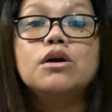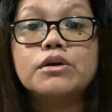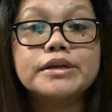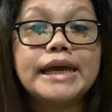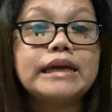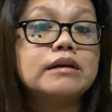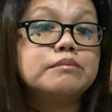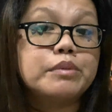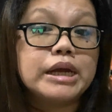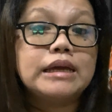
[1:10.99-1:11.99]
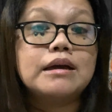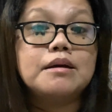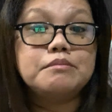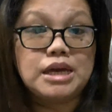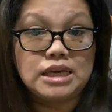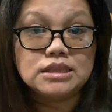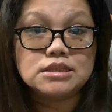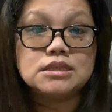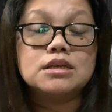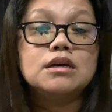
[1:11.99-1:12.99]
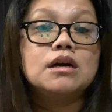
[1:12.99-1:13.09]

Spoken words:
or they can bring meat.